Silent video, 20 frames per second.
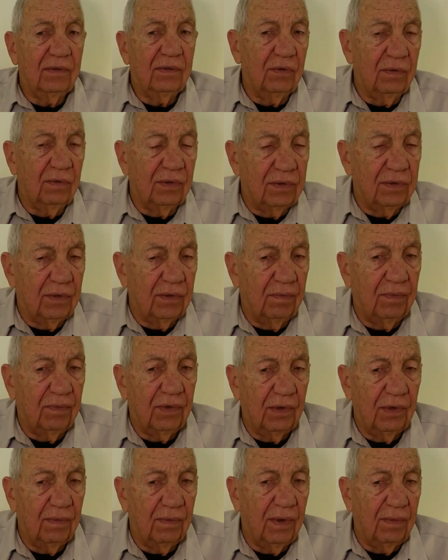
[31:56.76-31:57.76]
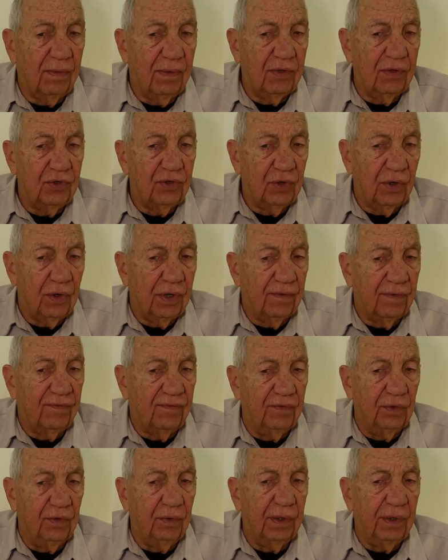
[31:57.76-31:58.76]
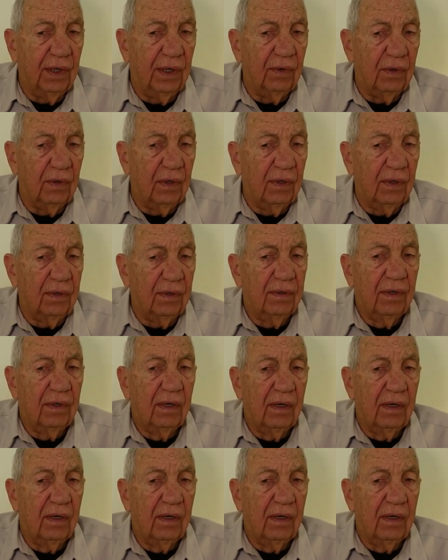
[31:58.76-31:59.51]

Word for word: to, enjoy the food and all,